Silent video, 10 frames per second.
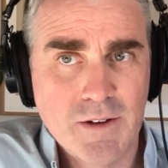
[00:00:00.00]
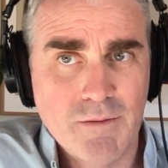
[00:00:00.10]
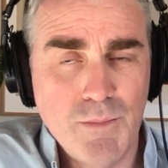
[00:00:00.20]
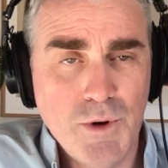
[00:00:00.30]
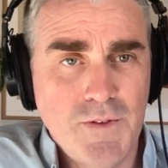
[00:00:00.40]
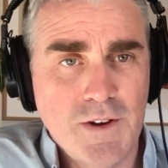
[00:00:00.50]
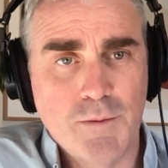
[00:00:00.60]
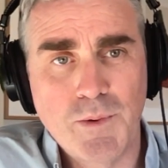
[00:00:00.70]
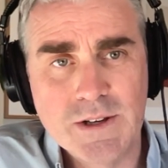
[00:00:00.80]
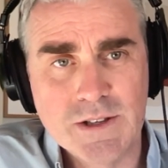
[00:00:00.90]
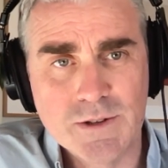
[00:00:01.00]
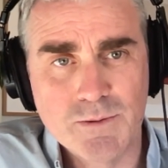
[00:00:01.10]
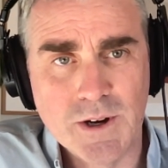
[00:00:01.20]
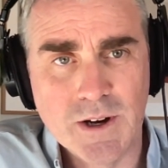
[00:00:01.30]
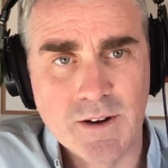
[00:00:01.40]
move into places
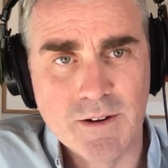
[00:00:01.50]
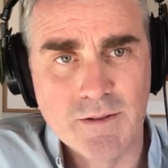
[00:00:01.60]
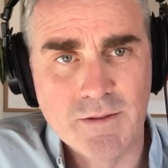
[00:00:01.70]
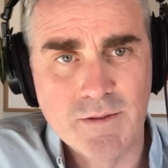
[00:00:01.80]
where